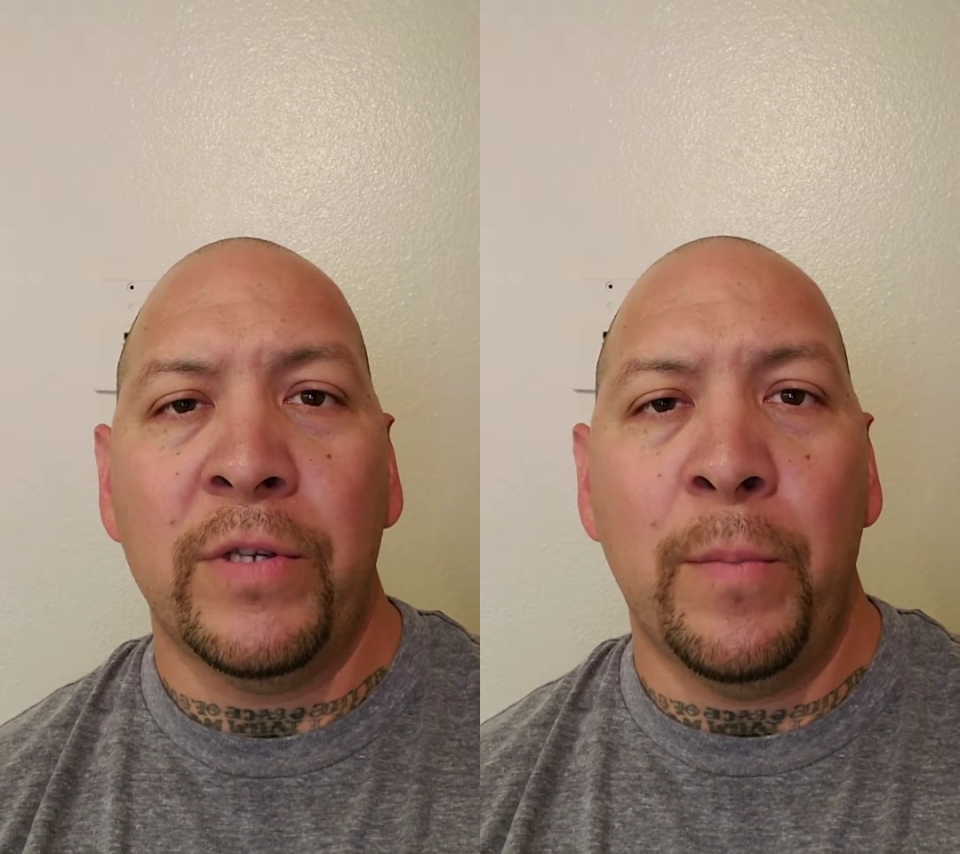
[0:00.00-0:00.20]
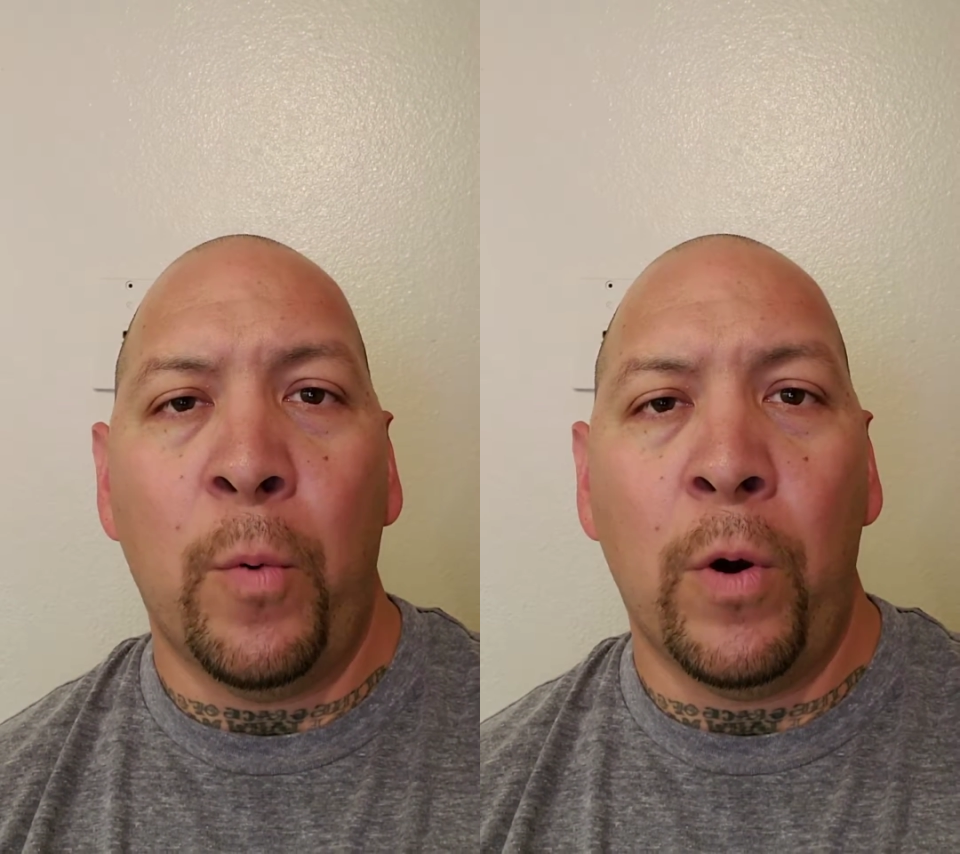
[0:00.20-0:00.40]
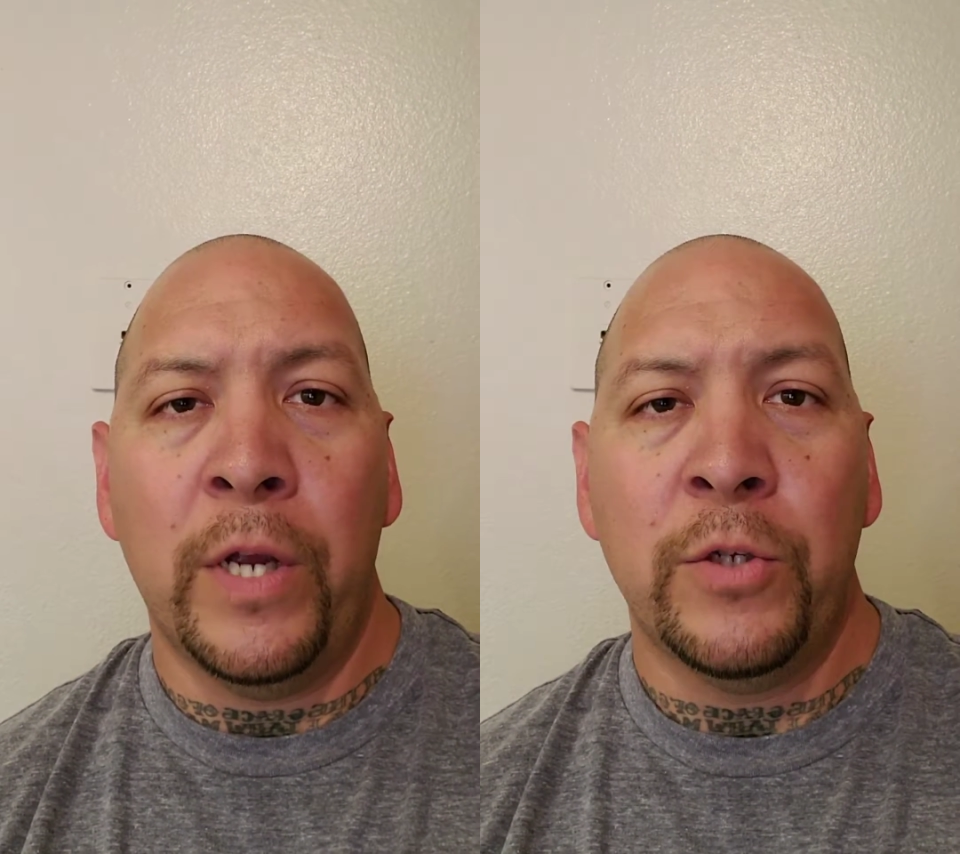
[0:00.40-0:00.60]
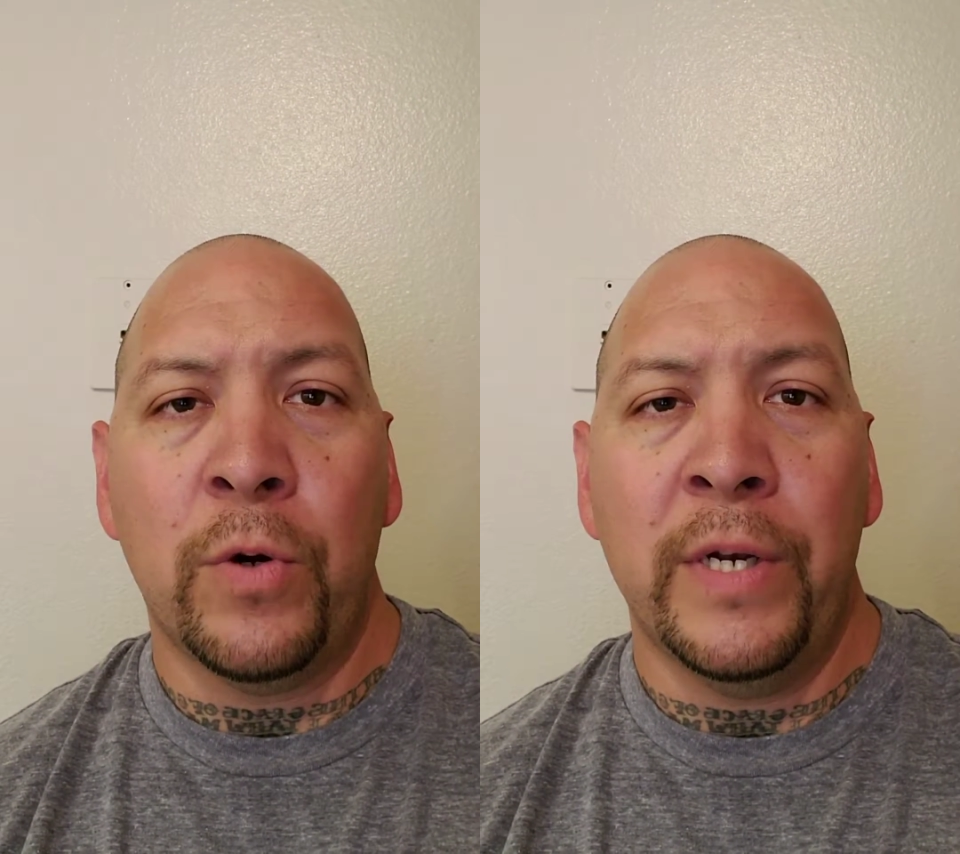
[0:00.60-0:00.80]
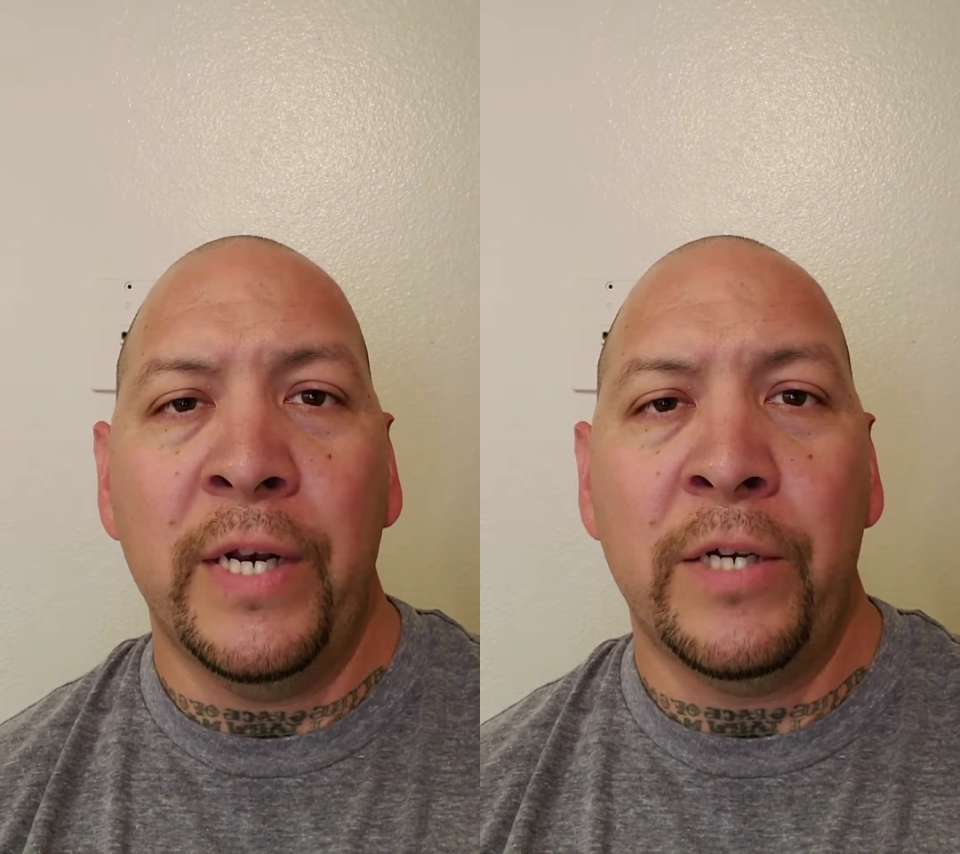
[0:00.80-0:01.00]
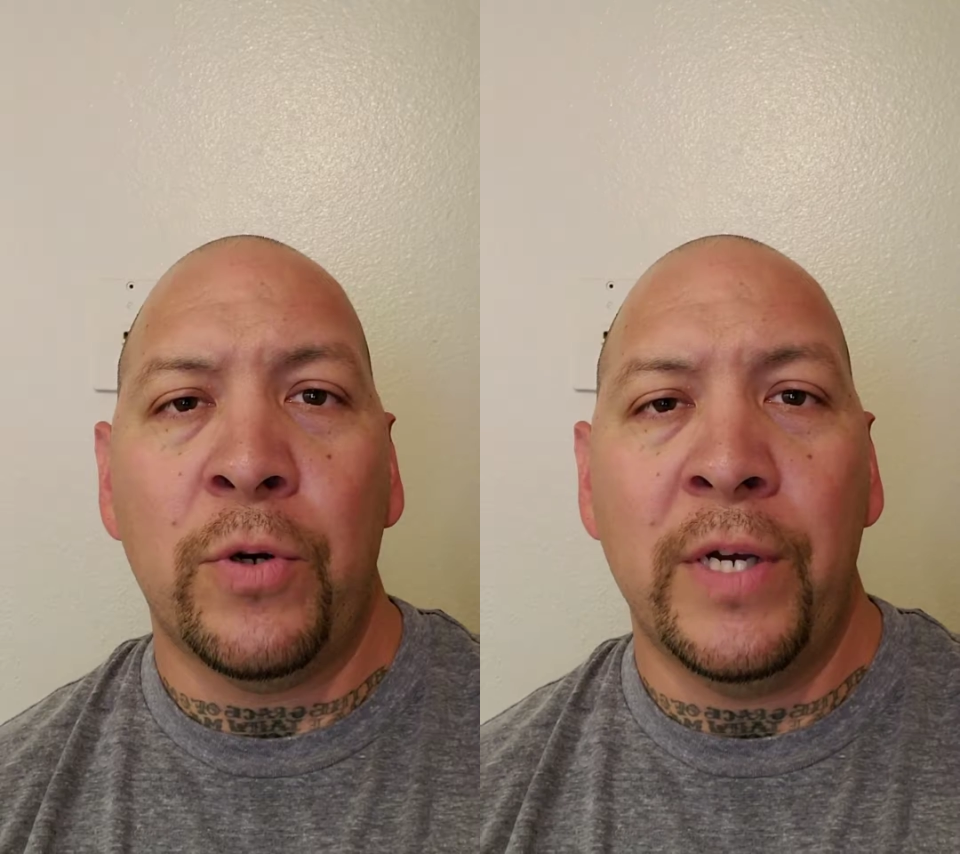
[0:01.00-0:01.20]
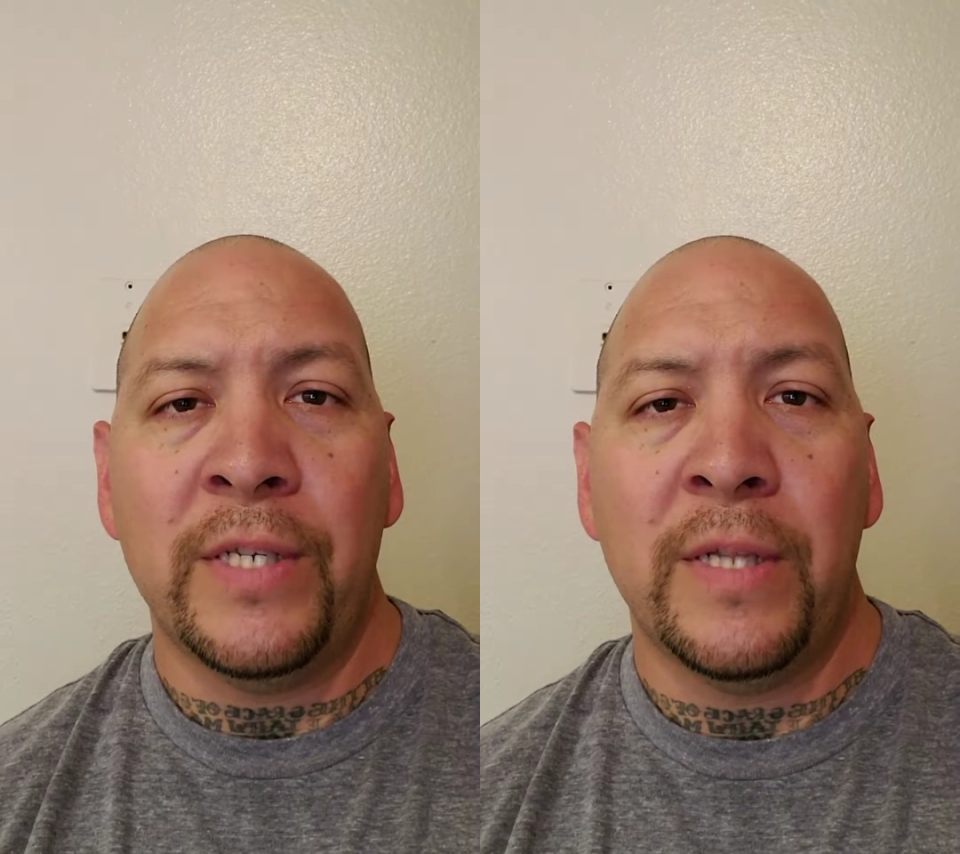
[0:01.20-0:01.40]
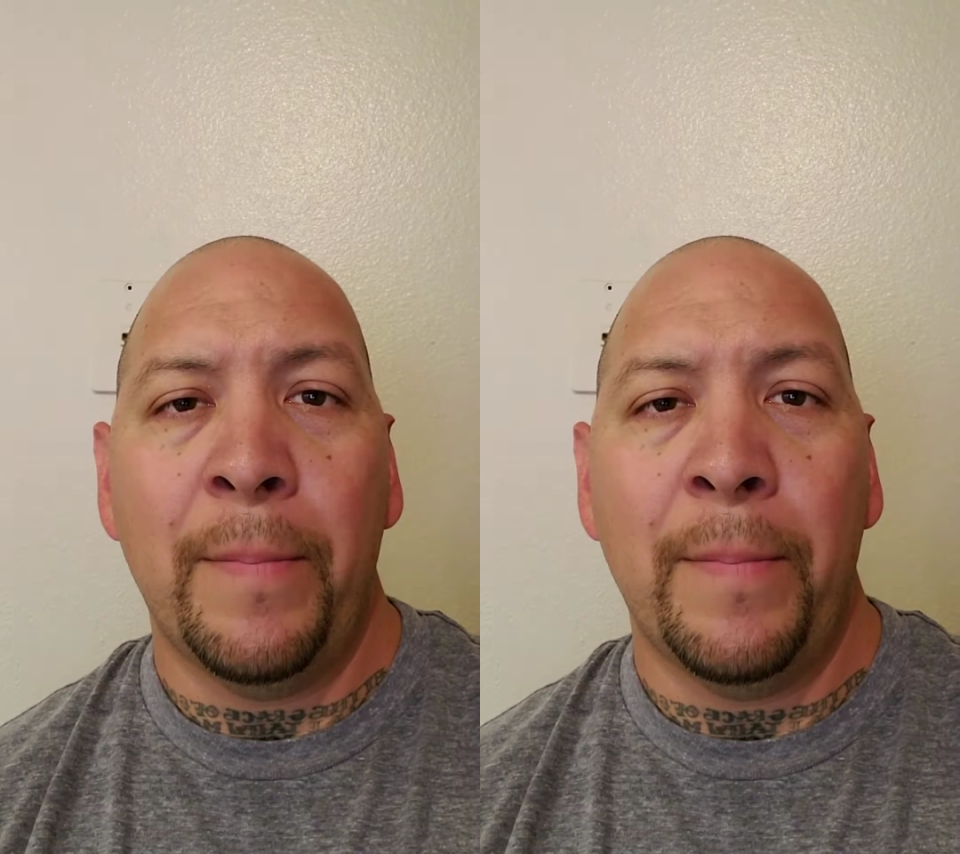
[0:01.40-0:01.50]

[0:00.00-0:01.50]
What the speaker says: is a mortgage or a deed of trust,